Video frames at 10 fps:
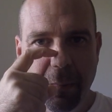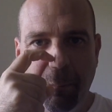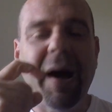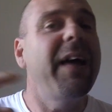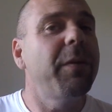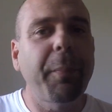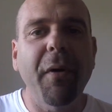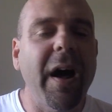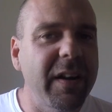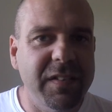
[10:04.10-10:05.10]
buy the
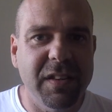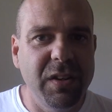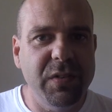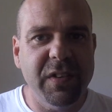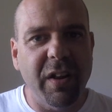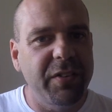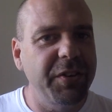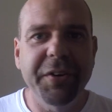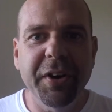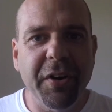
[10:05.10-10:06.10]
products that you sell
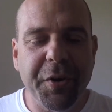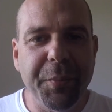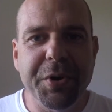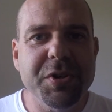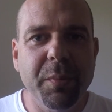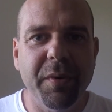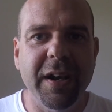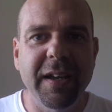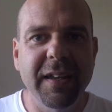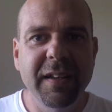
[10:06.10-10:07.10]
during your commercial
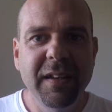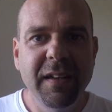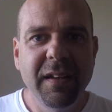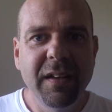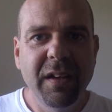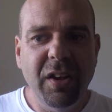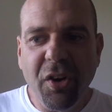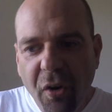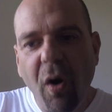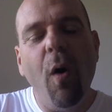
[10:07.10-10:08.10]
break.
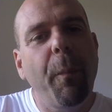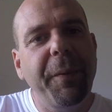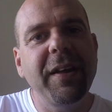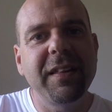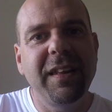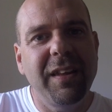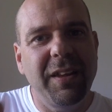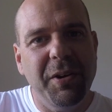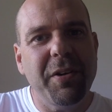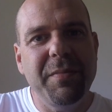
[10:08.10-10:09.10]
You're hoping,
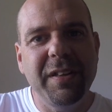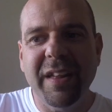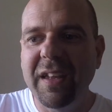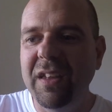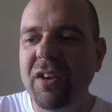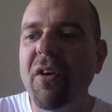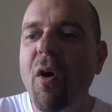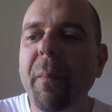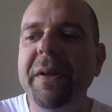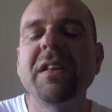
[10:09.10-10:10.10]
you know what I mean? Like, you're
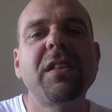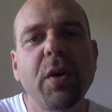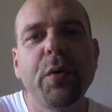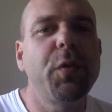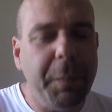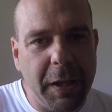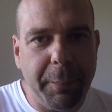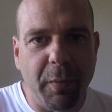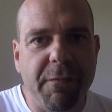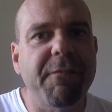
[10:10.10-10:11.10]
hoping that those
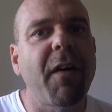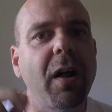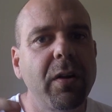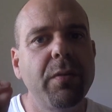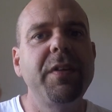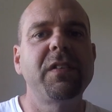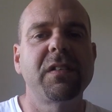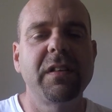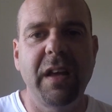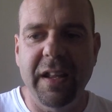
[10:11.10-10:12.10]
people follow
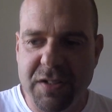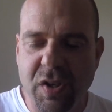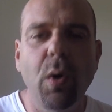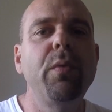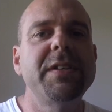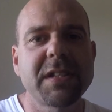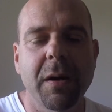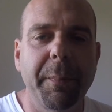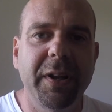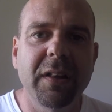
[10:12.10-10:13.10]
this and toe this
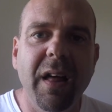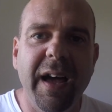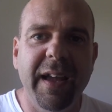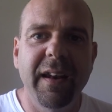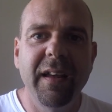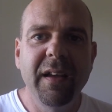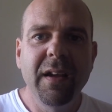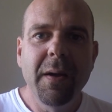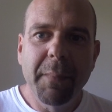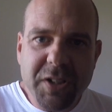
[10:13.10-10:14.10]
company line,
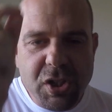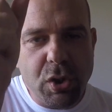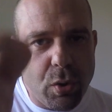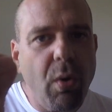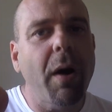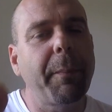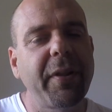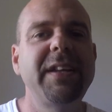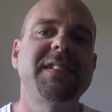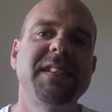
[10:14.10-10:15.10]
but you are
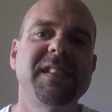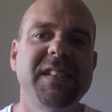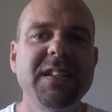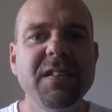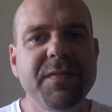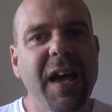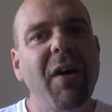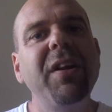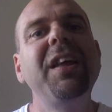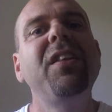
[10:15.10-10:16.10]
placing seeds of
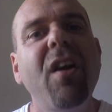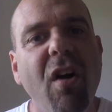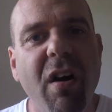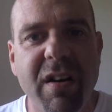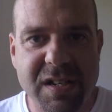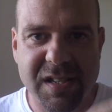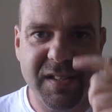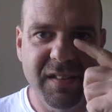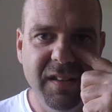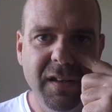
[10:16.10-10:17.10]
doubt in their hearts